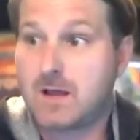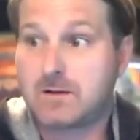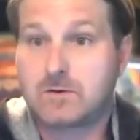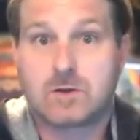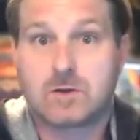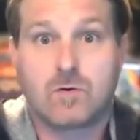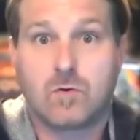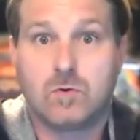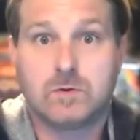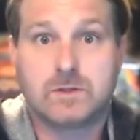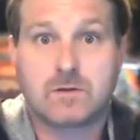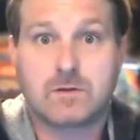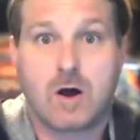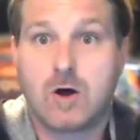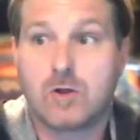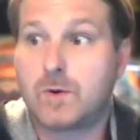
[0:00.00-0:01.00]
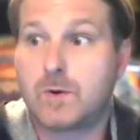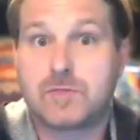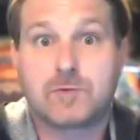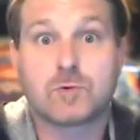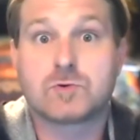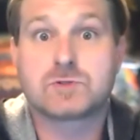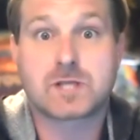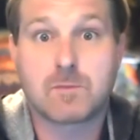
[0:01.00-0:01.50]
going to hold it all the way
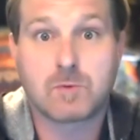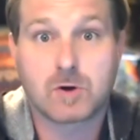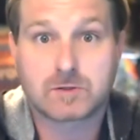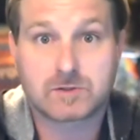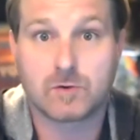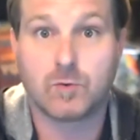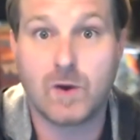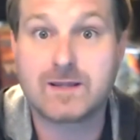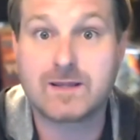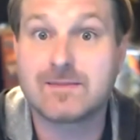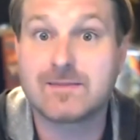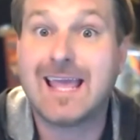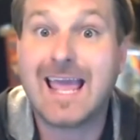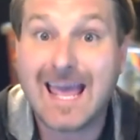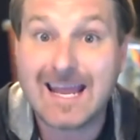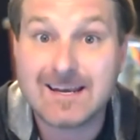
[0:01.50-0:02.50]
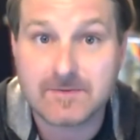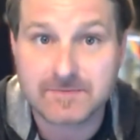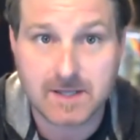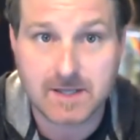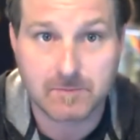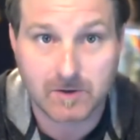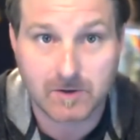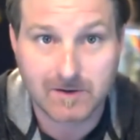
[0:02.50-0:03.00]
through summer, till wait to the end of
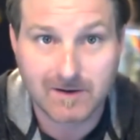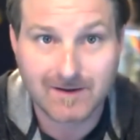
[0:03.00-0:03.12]
summer.